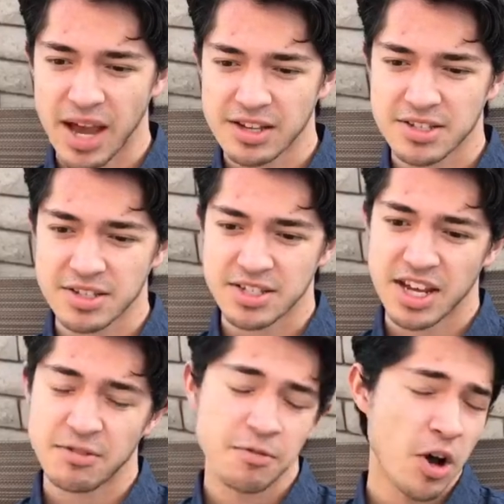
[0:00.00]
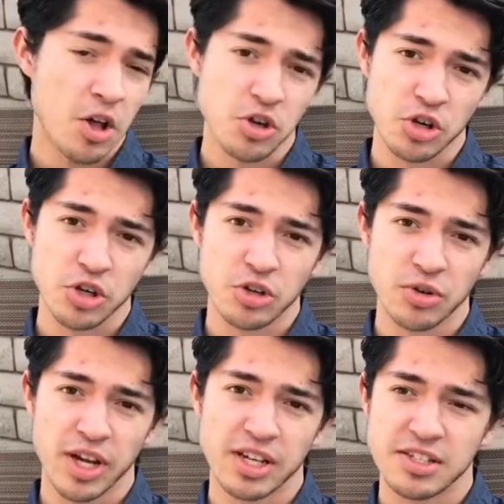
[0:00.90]
Max's dead father
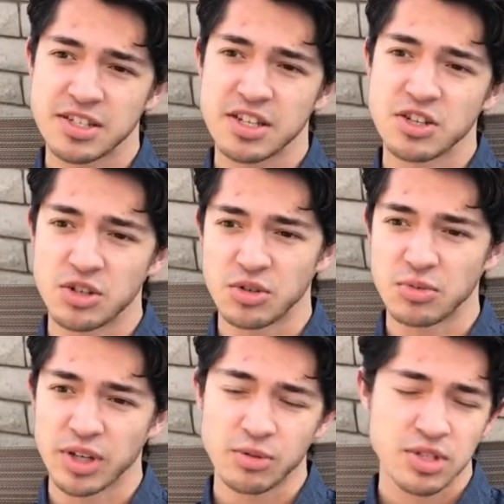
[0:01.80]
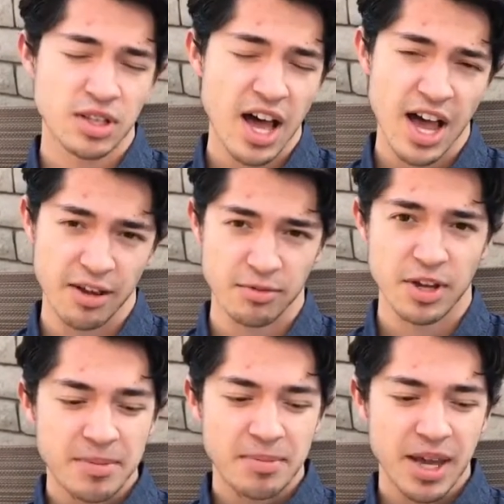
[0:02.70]
created Steel when he was alive.
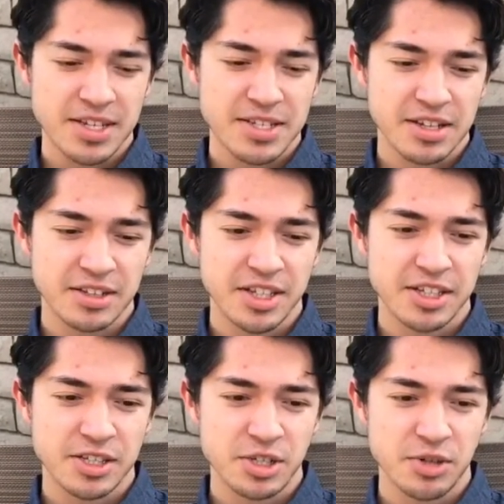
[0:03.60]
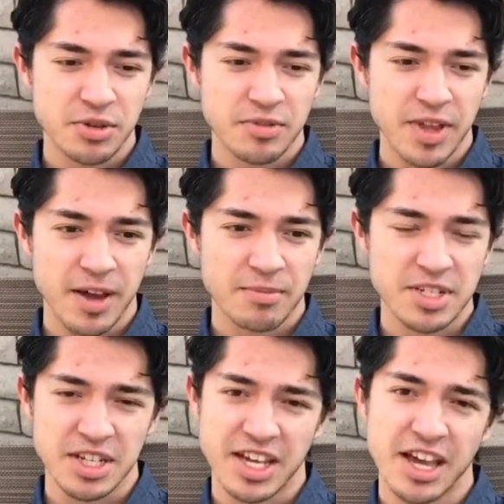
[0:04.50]
Basically, the two of them
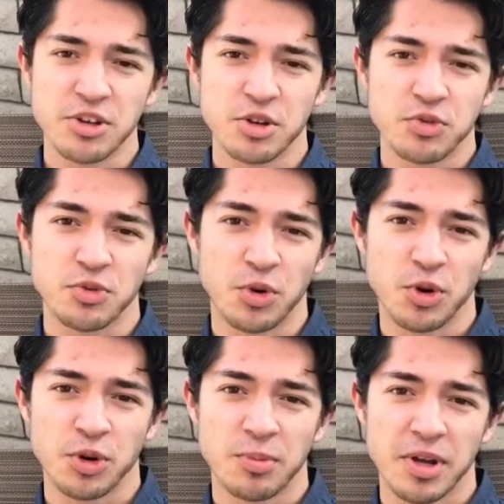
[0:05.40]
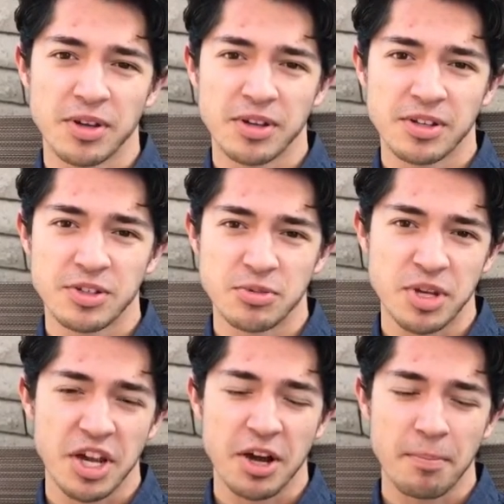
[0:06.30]
together form to
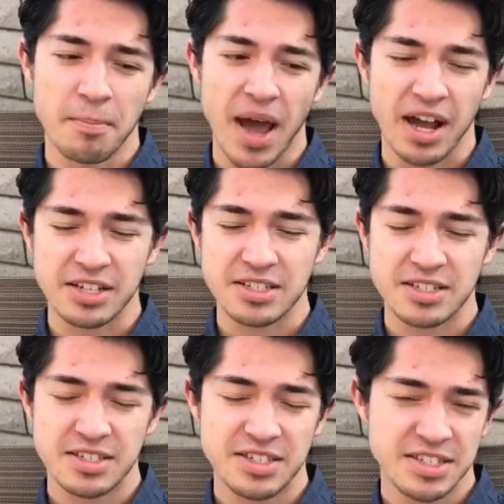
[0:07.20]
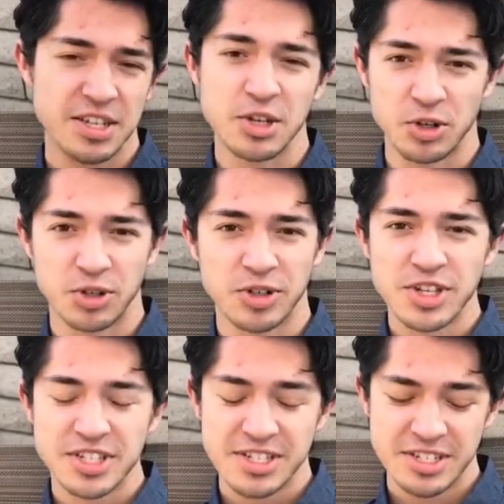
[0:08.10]
become Max Steel.
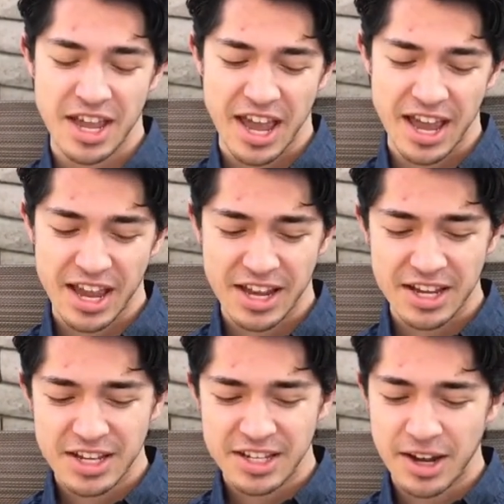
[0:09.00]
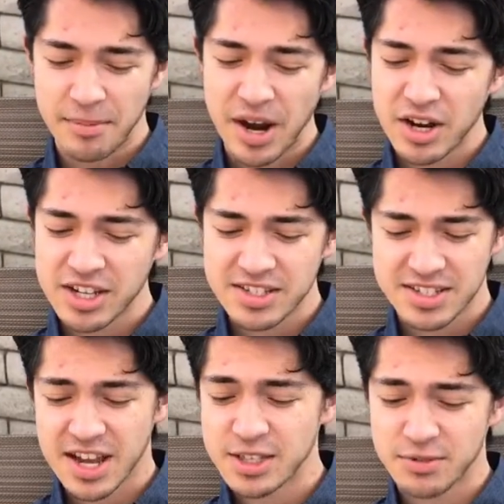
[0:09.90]
This is a American
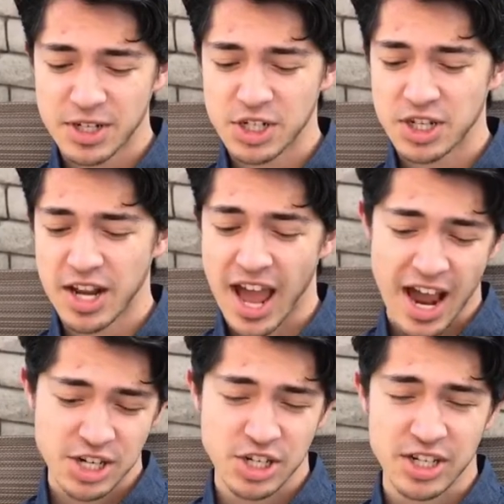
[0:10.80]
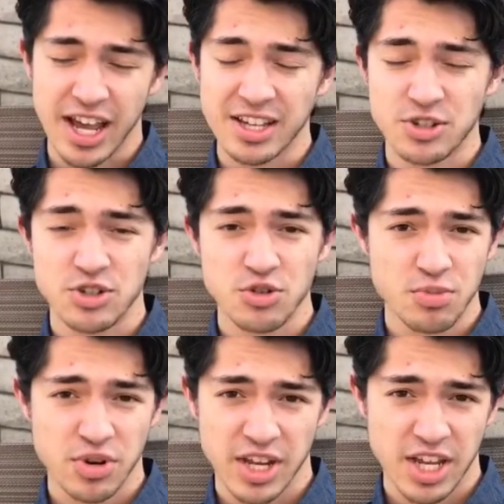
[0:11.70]
science fiction, action, and
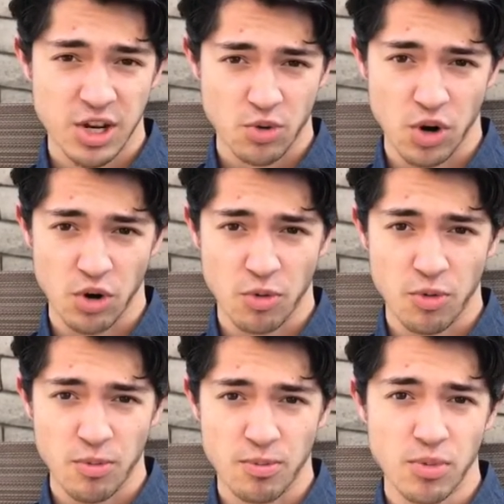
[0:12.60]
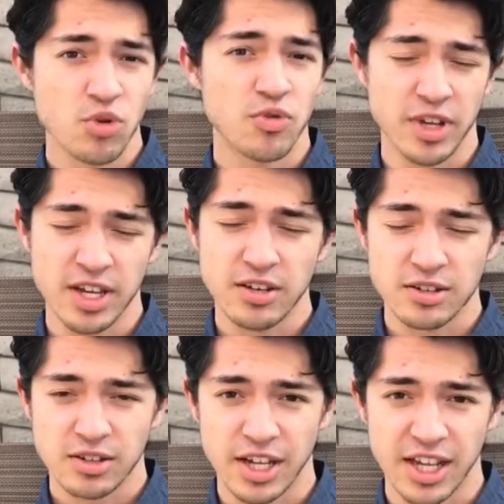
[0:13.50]
superhero movie
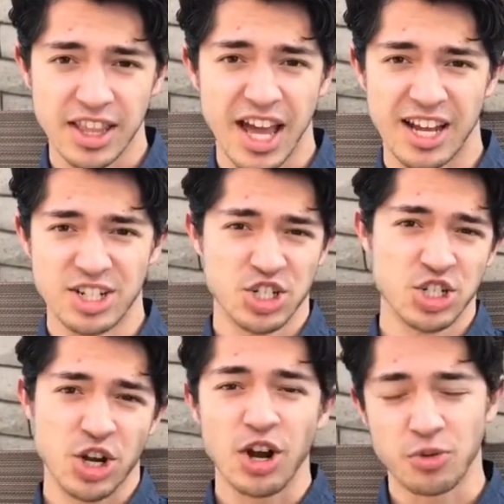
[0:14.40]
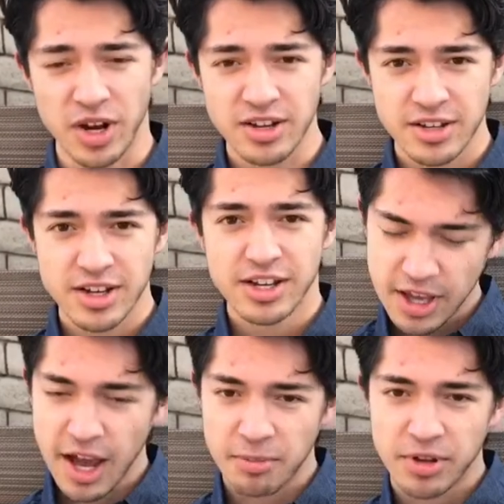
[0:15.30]
in that genre.
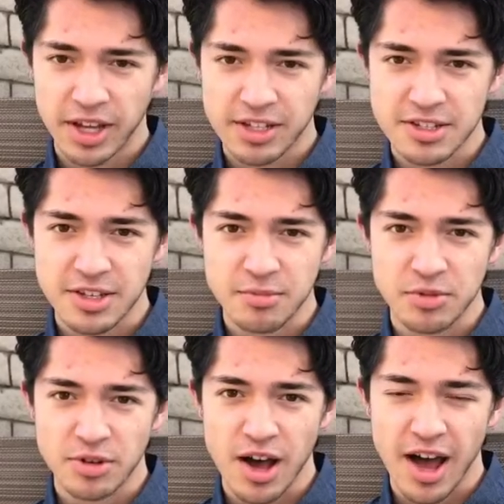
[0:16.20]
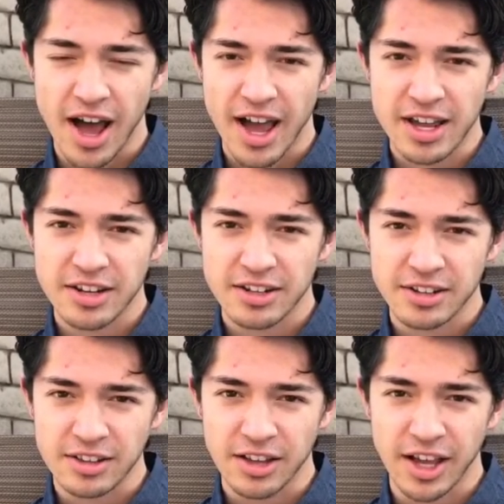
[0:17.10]
Yeah, plain and simple, I
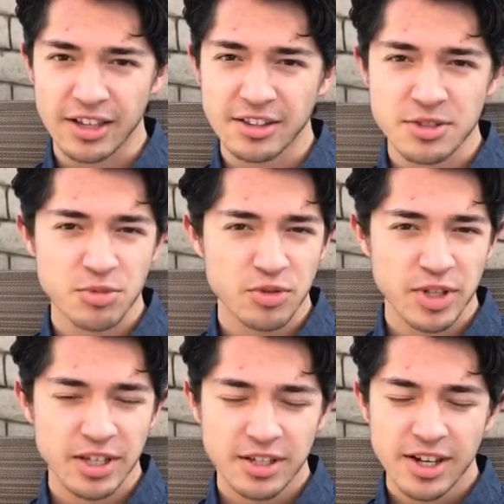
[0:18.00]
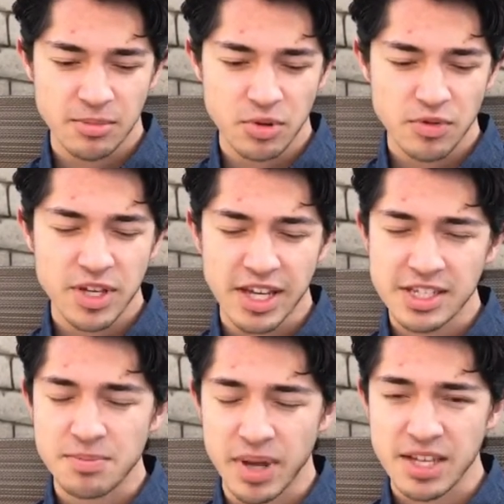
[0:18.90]
didn't like this movie. The movie
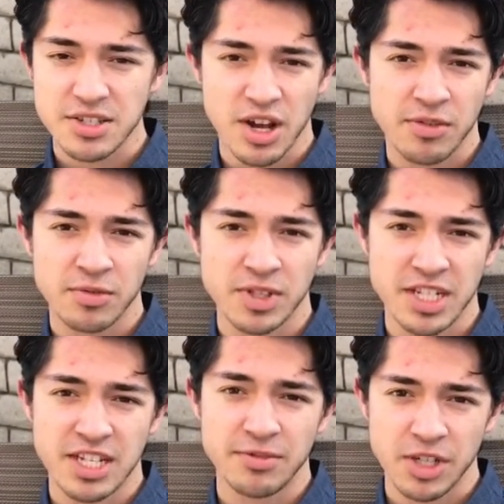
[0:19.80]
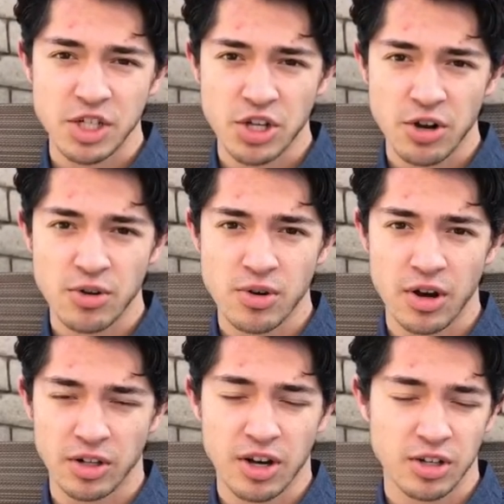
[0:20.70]
is based off of a TV show
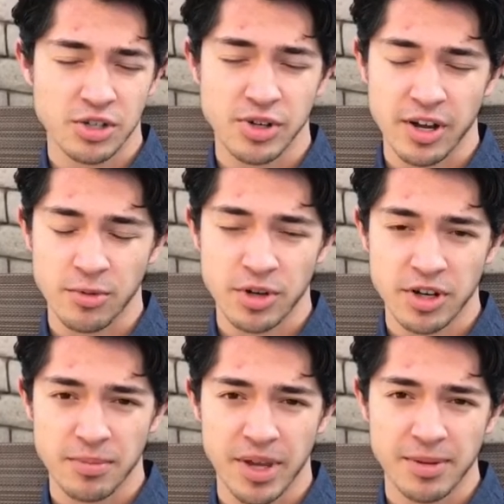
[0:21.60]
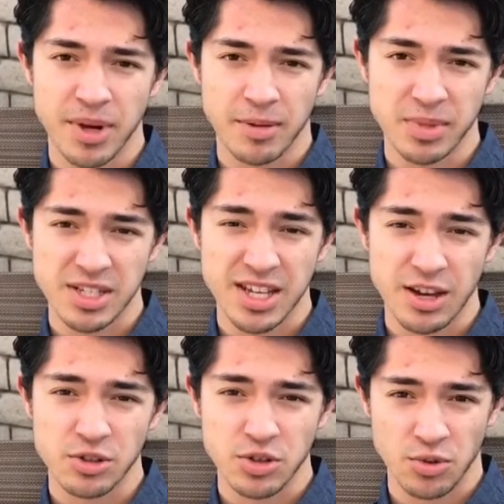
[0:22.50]
on Cartoon Network made by
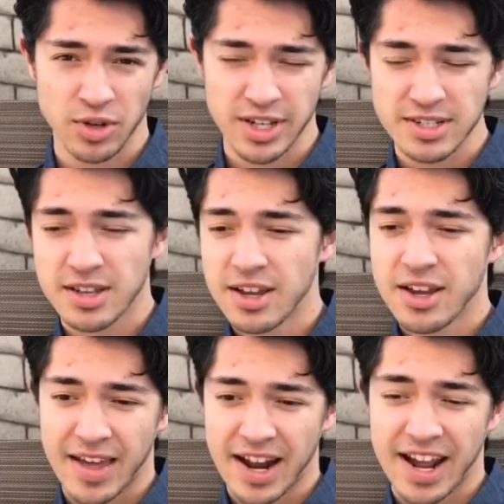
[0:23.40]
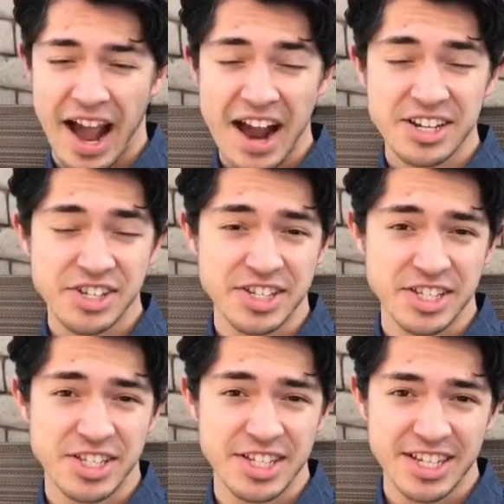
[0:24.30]
Mattel Toys that I actually
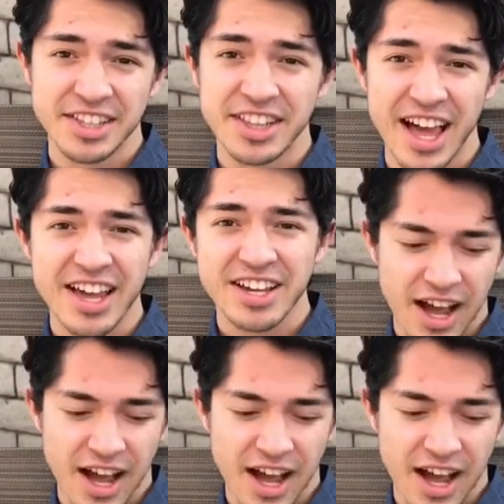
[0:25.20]
did like.